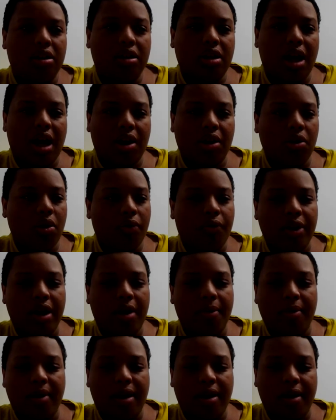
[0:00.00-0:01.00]
I don't know if
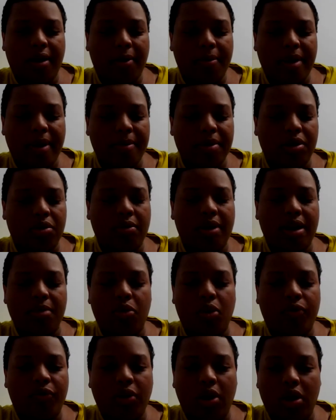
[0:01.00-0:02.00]
I'll be able to do any
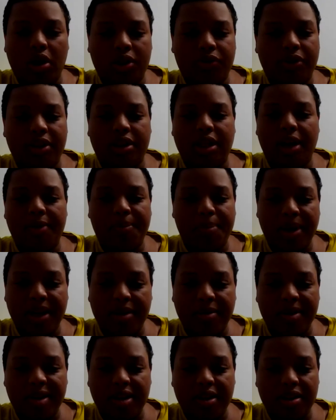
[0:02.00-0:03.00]
more vlogs for the time
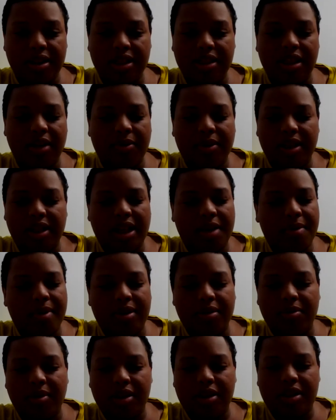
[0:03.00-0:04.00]
being, because there's not really
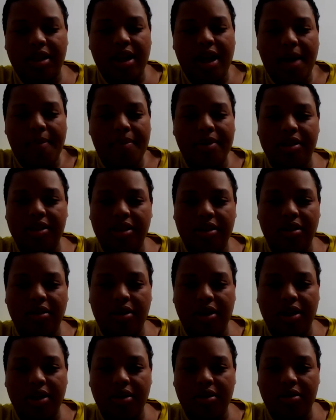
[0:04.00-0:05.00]
that much that happens
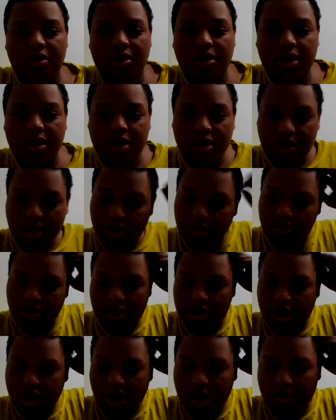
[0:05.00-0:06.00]
during you know,
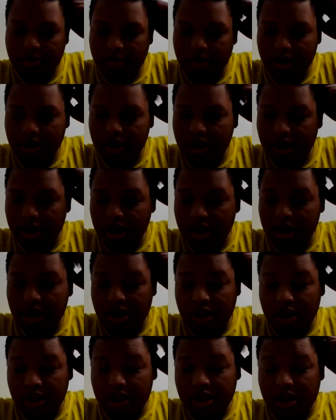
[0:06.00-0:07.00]
this time.
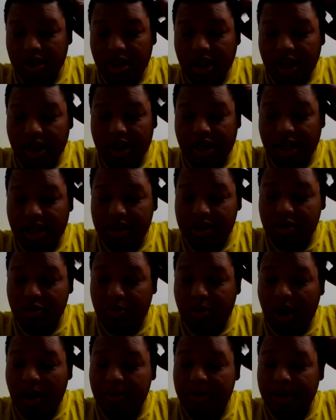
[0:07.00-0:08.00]
Like, this will
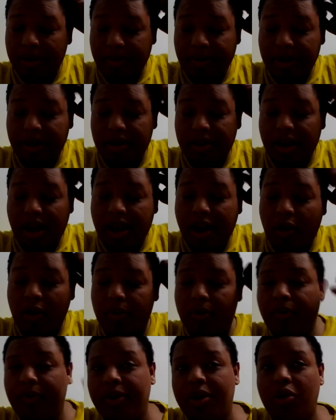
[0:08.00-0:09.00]
probably be, the
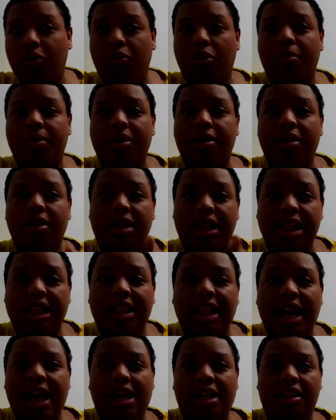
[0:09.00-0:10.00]
carnival video will be the
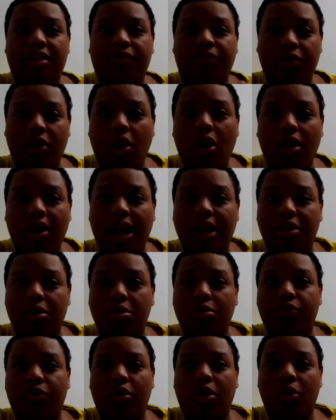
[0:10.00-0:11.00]
last vlog I
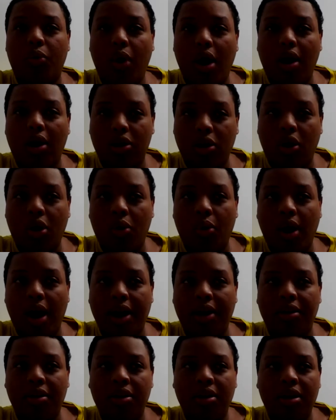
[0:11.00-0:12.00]
do for a long
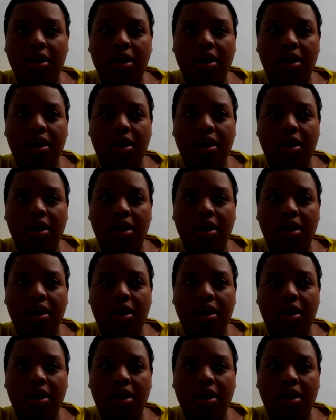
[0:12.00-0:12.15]
while,